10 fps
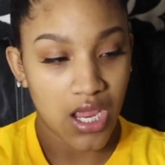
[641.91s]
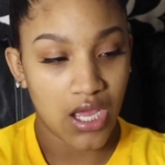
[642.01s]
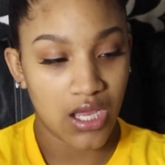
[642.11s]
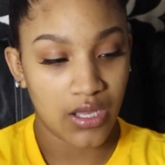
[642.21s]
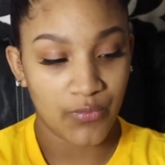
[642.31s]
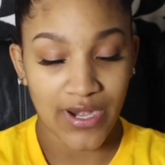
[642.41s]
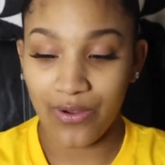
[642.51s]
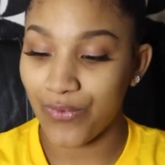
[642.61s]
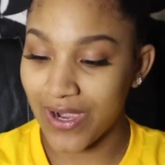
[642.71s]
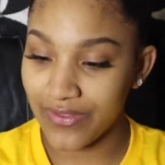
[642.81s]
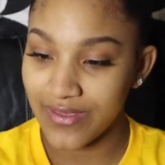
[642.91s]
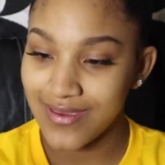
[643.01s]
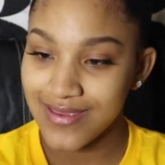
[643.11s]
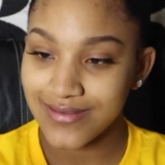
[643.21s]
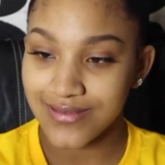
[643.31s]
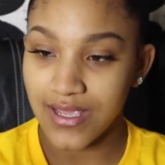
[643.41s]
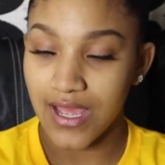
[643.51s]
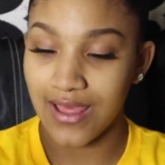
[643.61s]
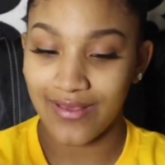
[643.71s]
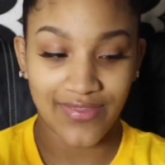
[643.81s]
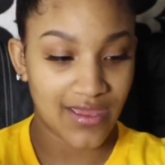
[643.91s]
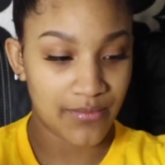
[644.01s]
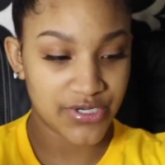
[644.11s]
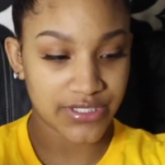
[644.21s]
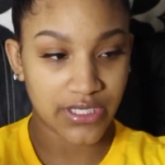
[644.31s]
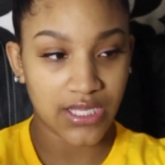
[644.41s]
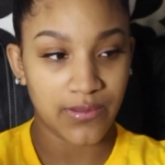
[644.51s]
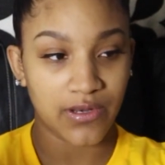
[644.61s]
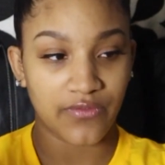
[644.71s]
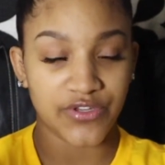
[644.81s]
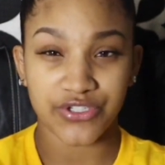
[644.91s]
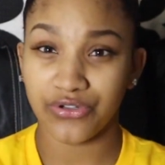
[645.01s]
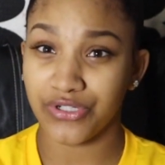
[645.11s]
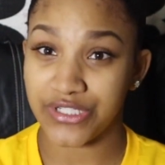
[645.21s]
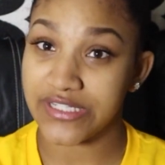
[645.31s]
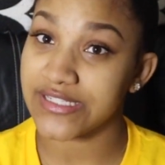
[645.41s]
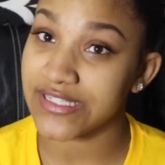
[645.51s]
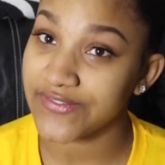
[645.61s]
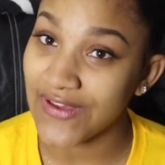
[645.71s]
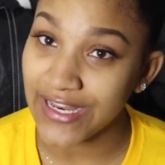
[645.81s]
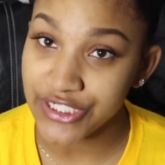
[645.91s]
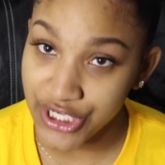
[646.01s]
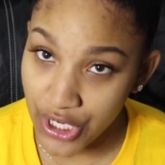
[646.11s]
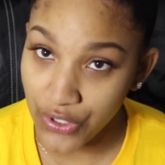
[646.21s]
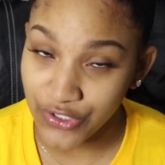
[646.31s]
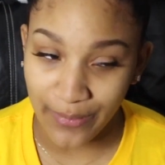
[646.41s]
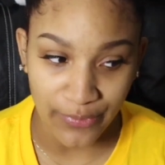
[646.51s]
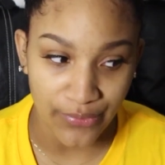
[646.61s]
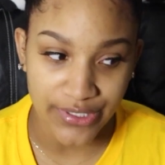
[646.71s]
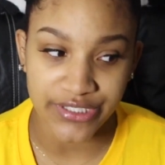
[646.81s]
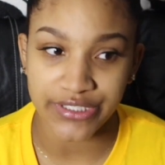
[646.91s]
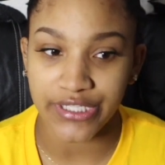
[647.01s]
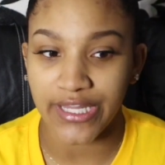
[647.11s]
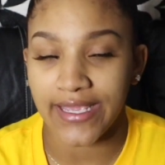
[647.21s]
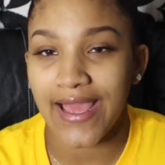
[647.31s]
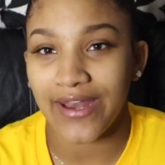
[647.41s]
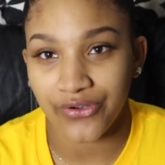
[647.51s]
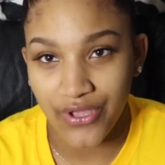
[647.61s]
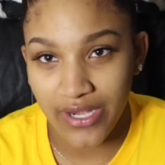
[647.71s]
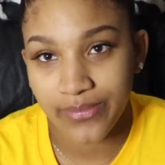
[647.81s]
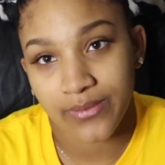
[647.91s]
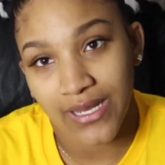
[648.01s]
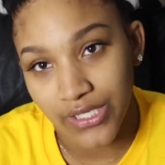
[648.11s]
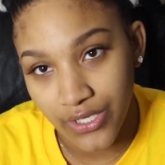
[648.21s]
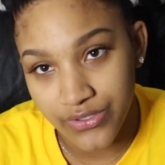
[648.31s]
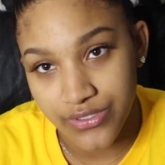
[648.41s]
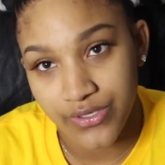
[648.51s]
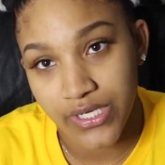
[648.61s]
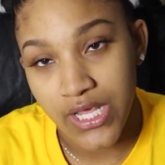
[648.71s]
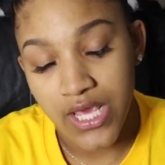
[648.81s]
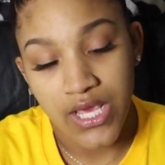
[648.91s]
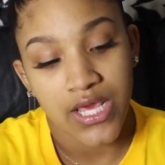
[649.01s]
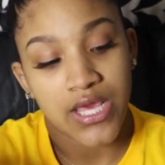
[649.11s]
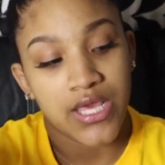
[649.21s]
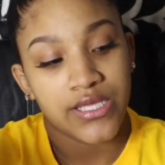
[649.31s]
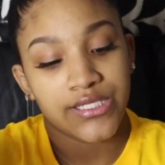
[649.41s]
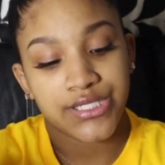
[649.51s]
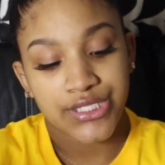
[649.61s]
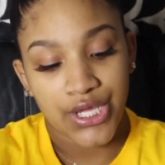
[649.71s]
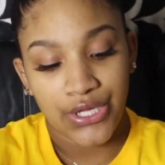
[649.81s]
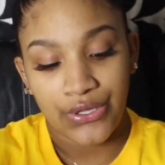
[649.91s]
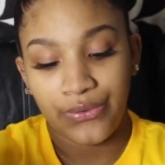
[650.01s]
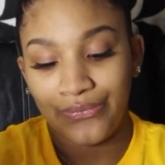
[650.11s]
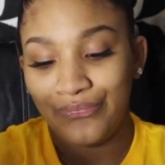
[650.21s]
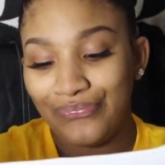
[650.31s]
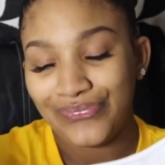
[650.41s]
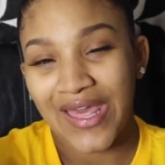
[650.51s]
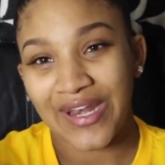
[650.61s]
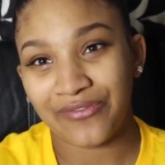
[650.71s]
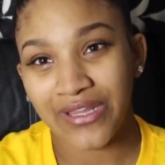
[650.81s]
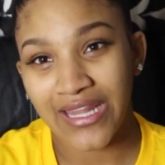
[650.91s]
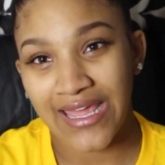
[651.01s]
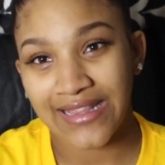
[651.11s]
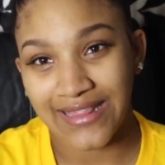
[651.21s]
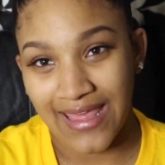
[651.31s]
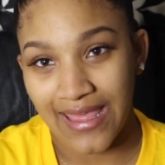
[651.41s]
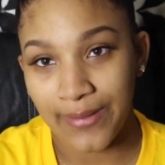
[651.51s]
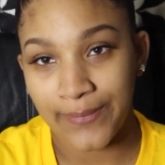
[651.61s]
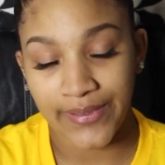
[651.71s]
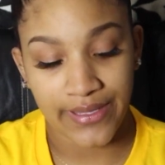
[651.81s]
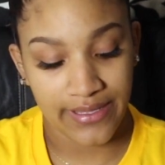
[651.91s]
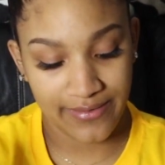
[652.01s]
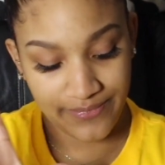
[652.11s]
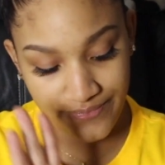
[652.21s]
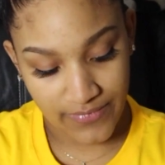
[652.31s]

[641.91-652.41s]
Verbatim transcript: um, when I wear this, I think I'm just gonna keep it off the shoulders because if I don't, I'm going to look like I don't know how to put my clothes on. So I didn't really like that, but